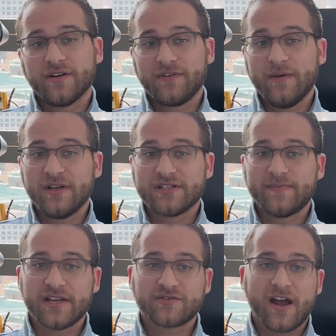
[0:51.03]
of keeping
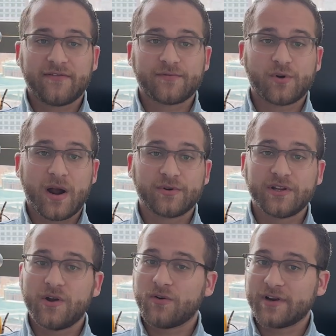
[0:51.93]
spacecraft
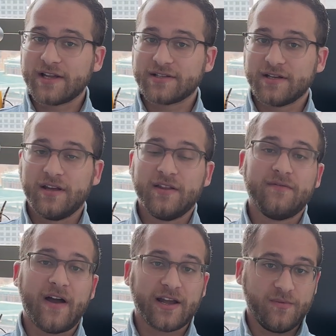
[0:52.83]
properly oriented in the
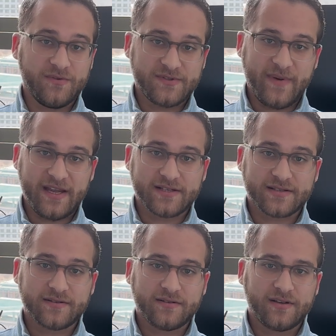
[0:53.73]
vacuum of space.